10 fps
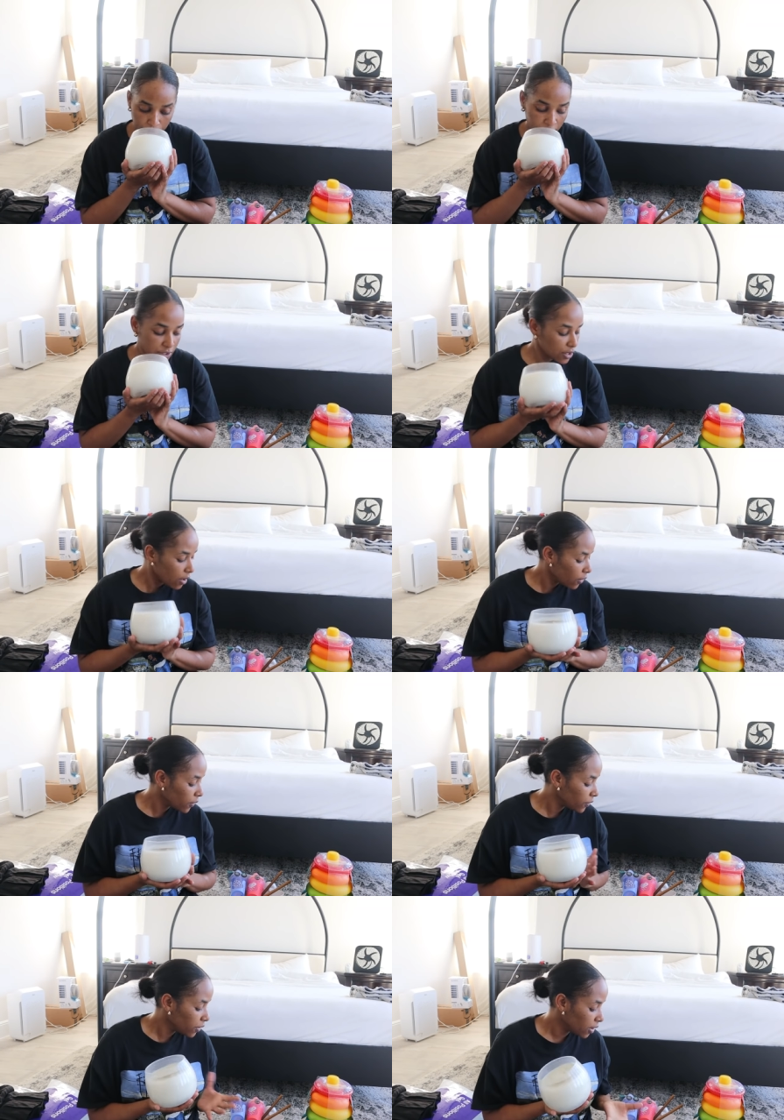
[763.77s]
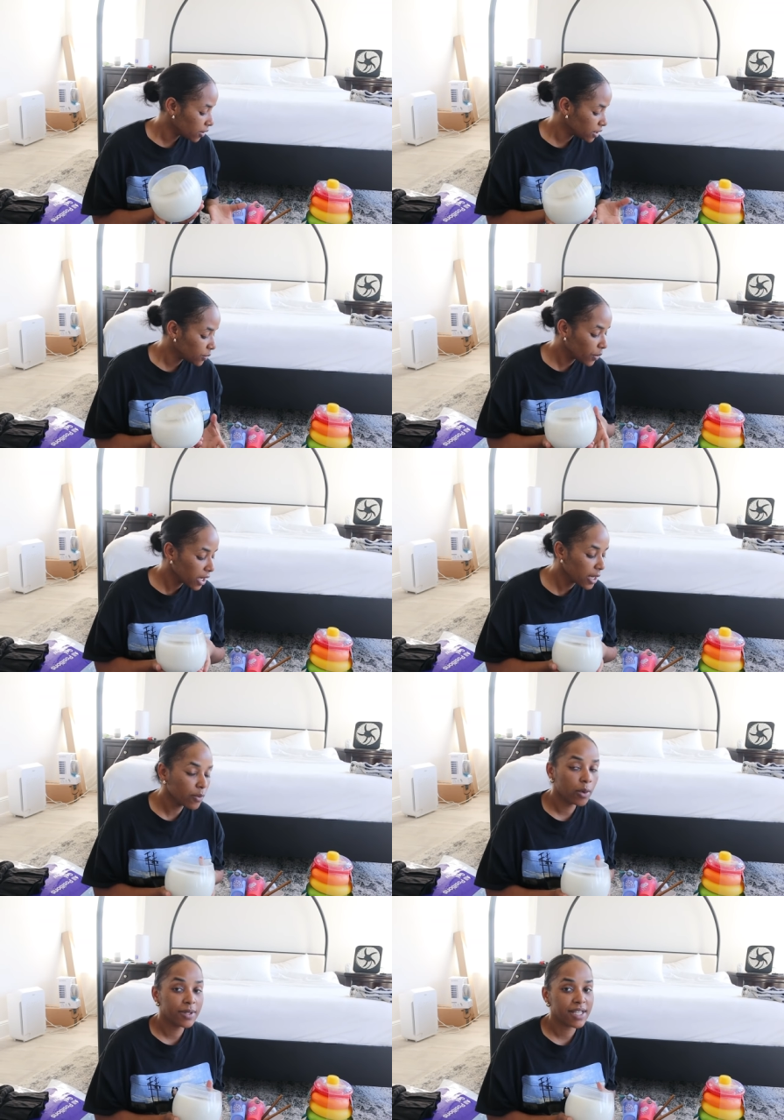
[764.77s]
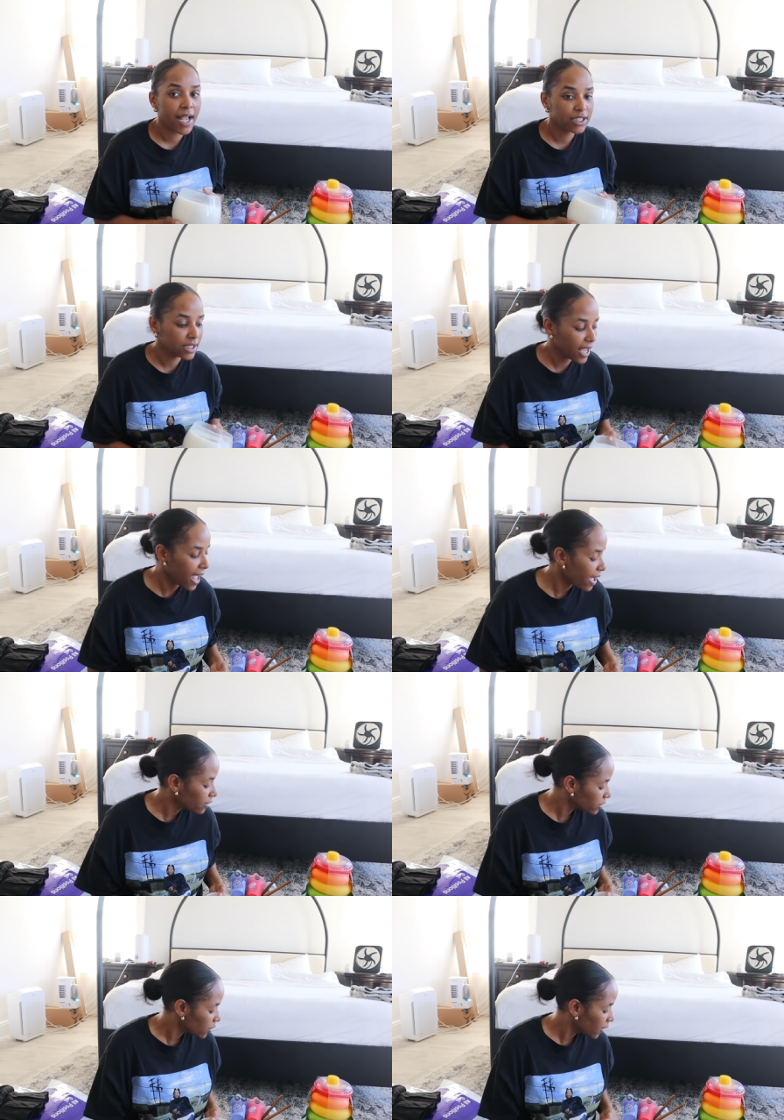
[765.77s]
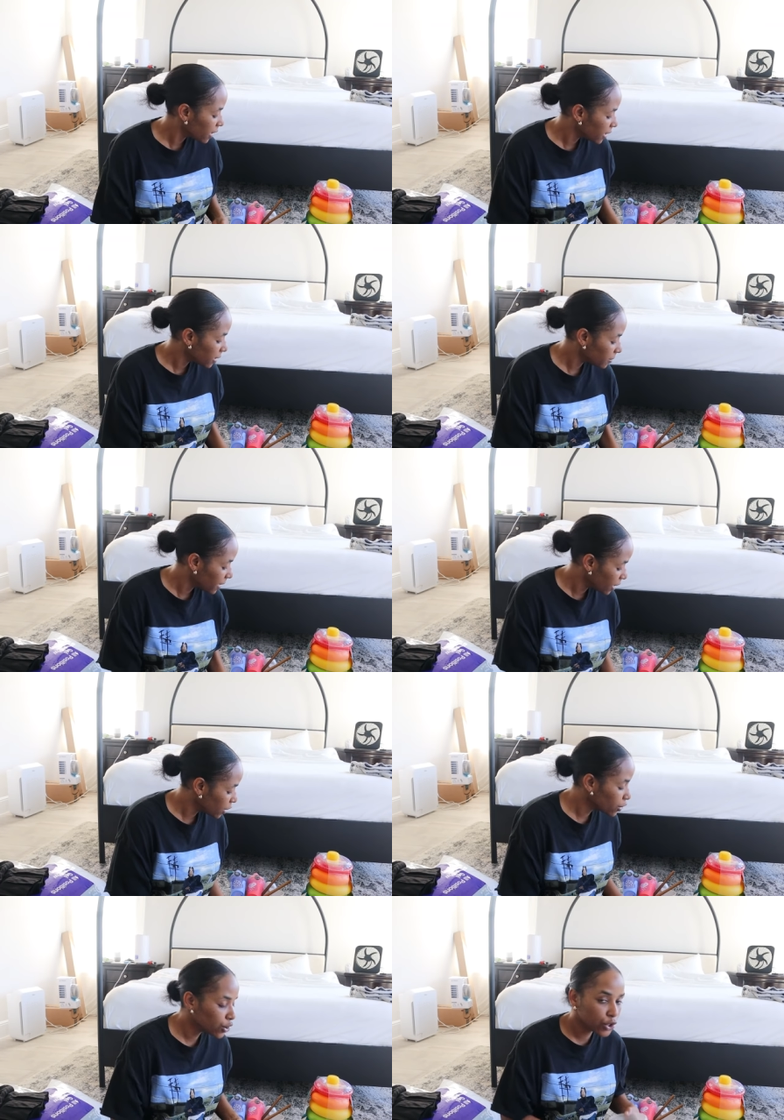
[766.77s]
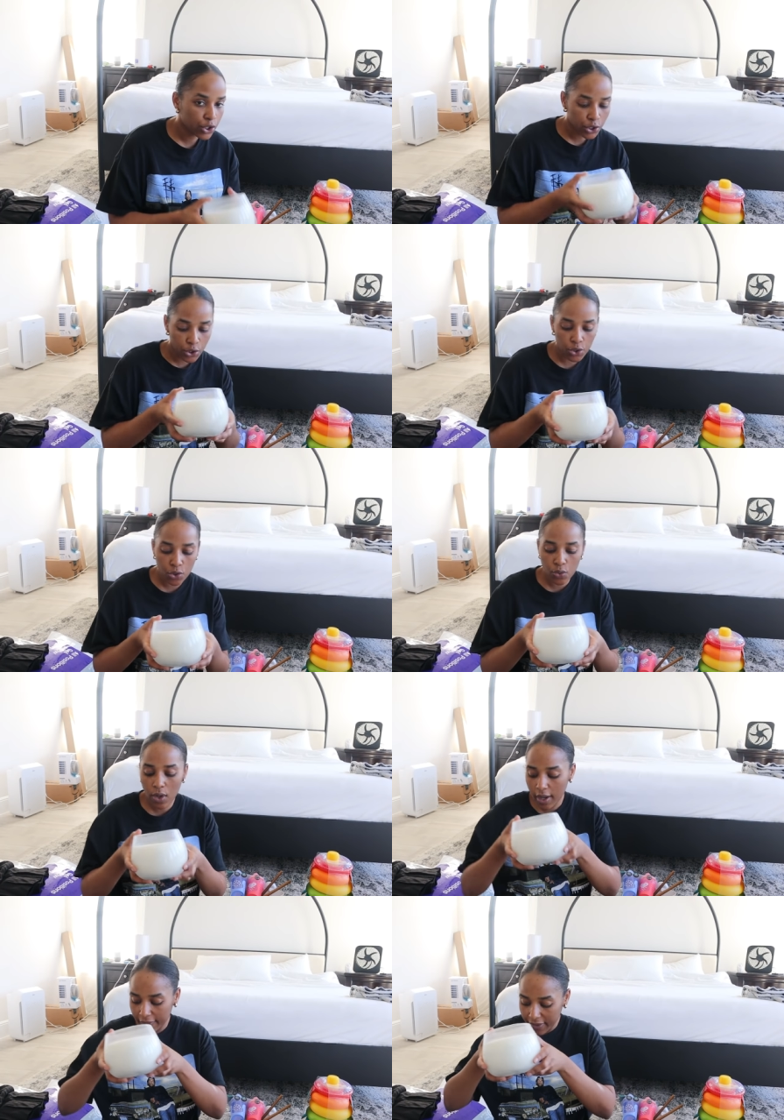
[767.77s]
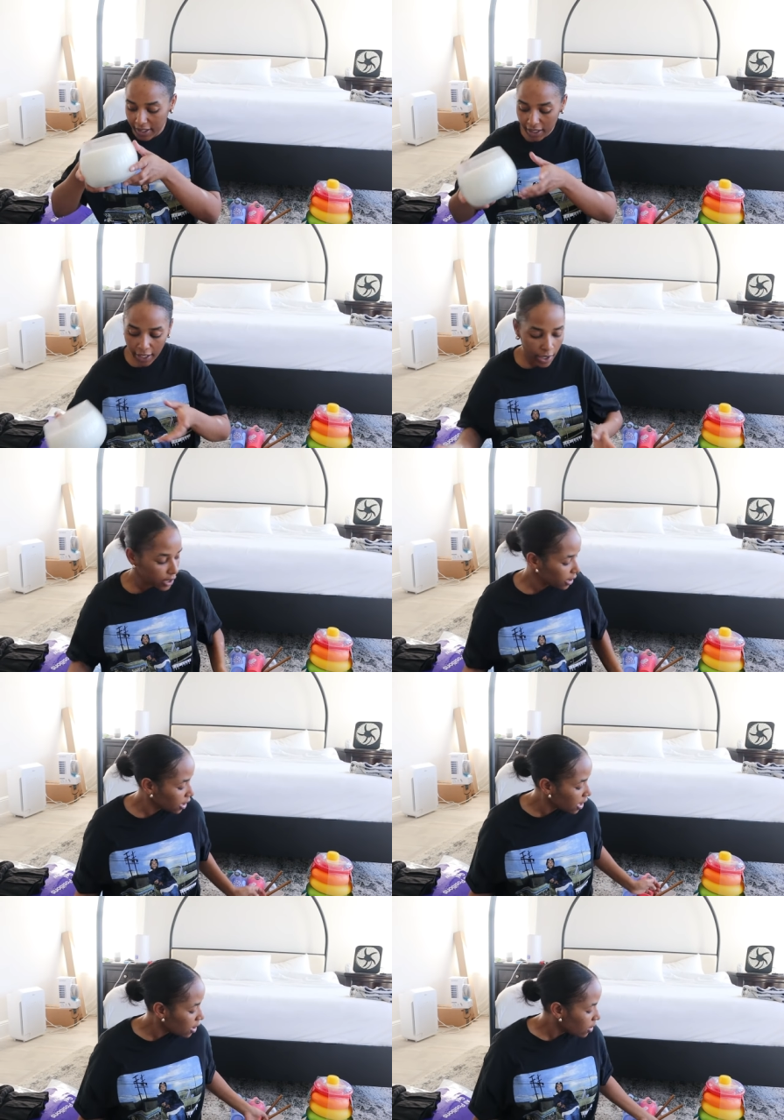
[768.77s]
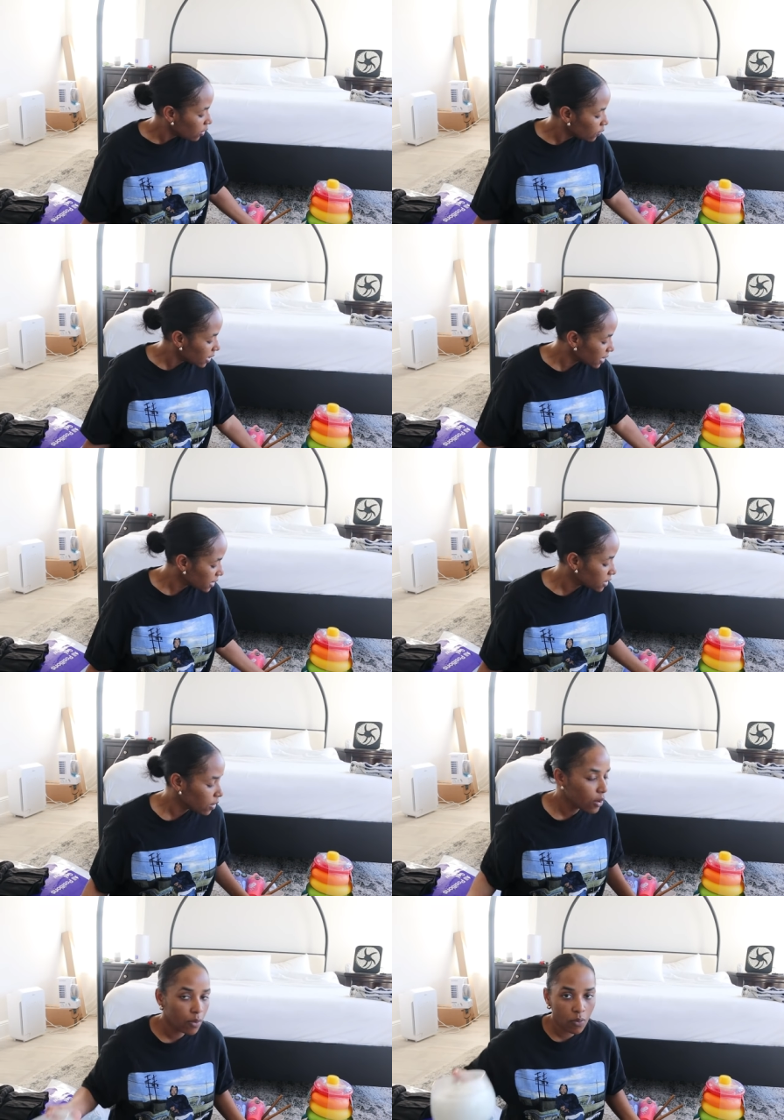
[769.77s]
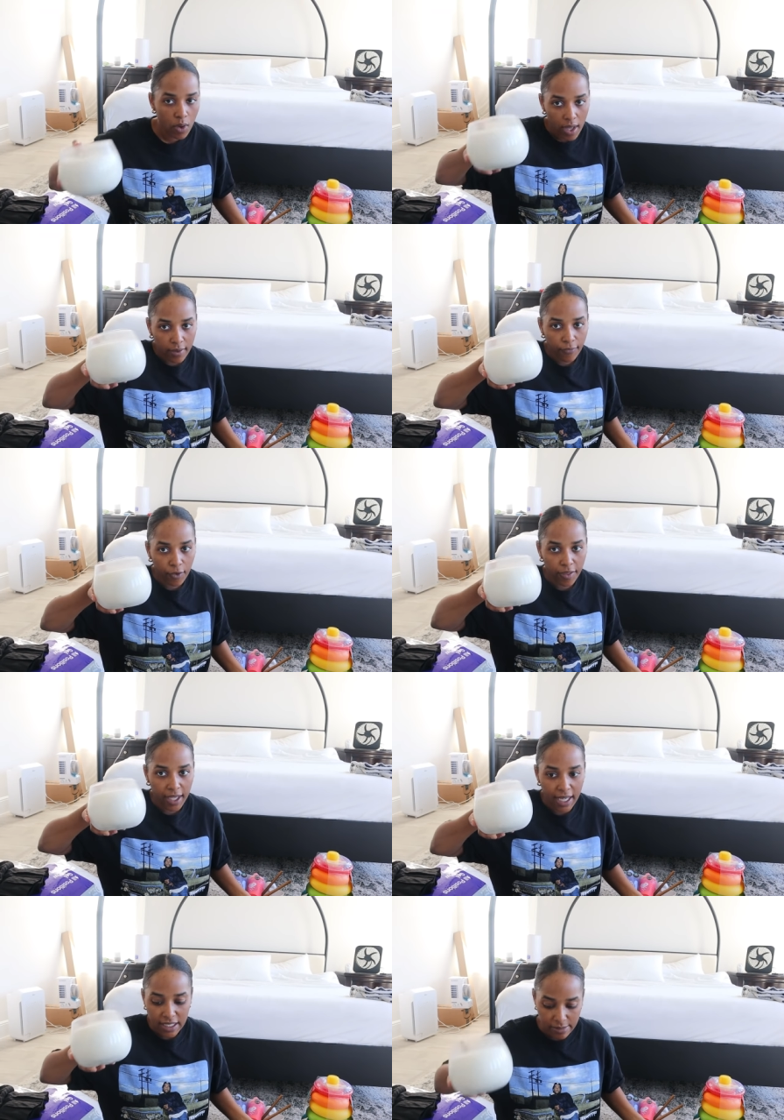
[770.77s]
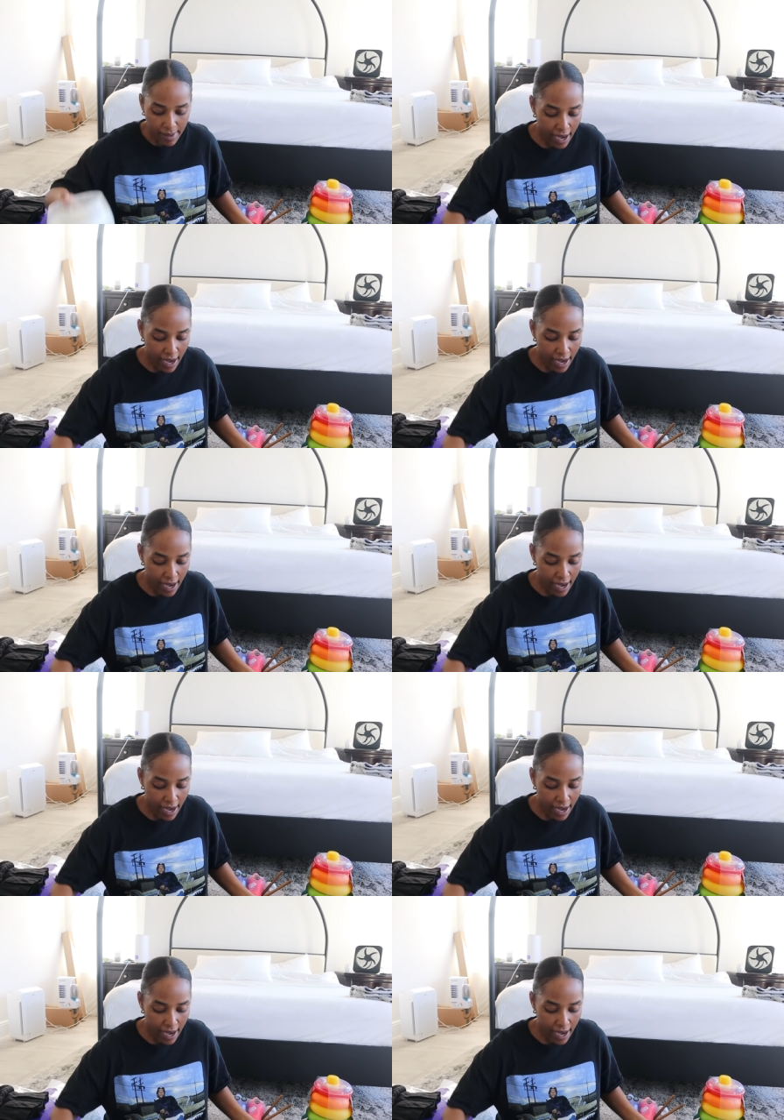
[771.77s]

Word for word: So the Serenity one was actually out, so I ended up getting two of the Clarity ones, one for the guest